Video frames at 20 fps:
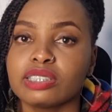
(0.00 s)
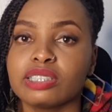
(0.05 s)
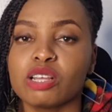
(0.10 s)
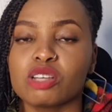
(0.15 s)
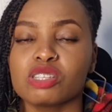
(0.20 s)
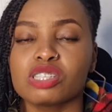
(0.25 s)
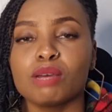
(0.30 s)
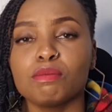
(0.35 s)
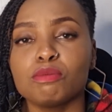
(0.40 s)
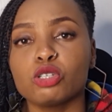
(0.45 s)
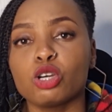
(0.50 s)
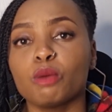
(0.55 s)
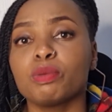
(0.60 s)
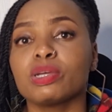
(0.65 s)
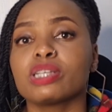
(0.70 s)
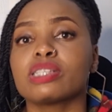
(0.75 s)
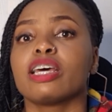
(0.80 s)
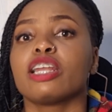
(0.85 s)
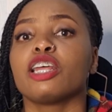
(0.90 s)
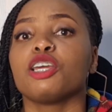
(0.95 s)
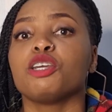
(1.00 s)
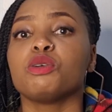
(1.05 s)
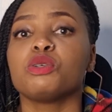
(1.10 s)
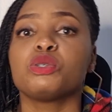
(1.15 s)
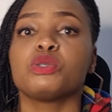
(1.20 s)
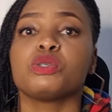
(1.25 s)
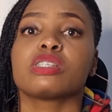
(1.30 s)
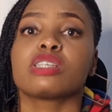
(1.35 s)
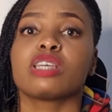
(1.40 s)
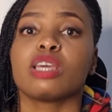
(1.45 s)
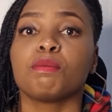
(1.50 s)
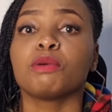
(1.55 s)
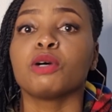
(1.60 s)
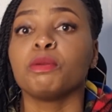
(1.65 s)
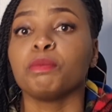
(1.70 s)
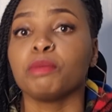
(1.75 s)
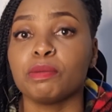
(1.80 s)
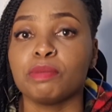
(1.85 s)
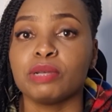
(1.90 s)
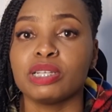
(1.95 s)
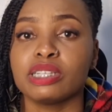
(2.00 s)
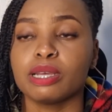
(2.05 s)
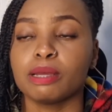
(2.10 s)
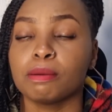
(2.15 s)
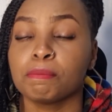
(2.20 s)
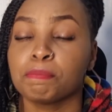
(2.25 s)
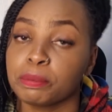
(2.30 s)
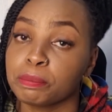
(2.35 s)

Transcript: There's some topics that I used to skip on BB